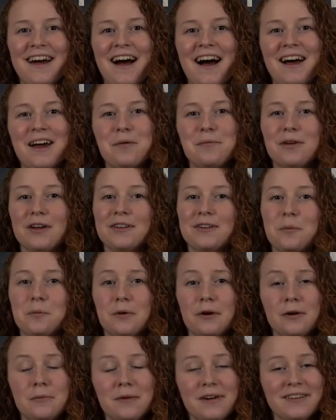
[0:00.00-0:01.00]
I am not
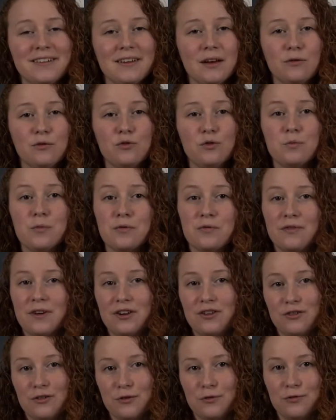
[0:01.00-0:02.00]
comparing myself to a
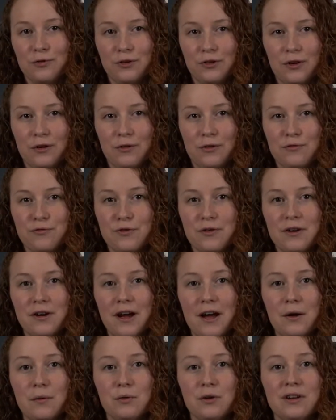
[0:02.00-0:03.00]
professional photographer.
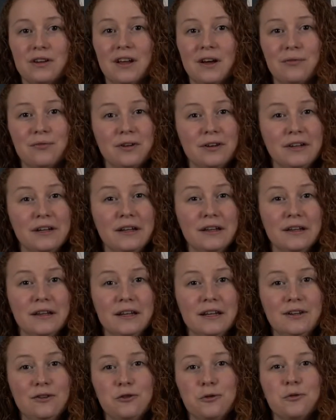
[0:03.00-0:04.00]
I would definitely
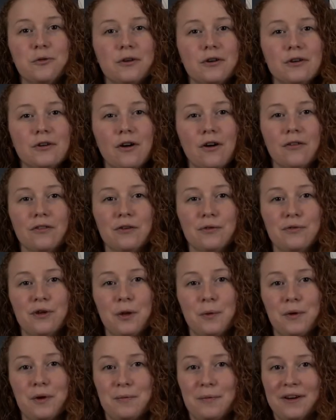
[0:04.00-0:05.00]
need to work on
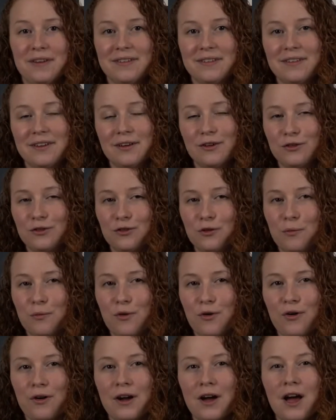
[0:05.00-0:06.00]
developing my skills some
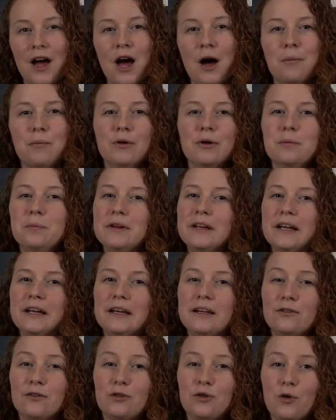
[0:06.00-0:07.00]
more, but
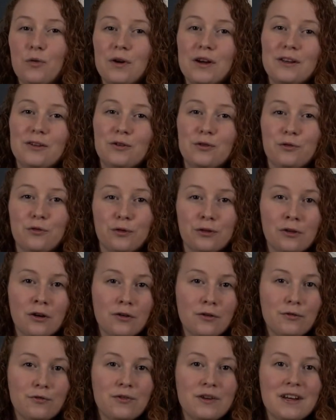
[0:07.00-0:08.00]
being so into
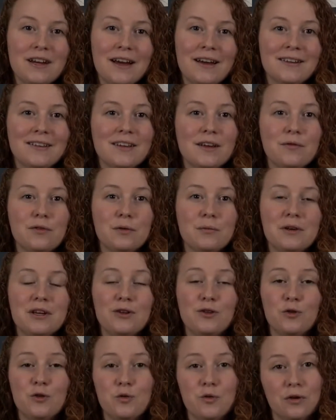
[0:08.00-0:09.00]
photography has given me
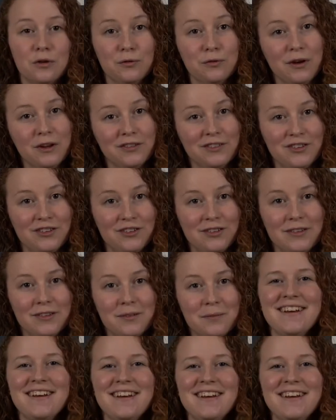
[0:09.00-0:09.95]
two advantages.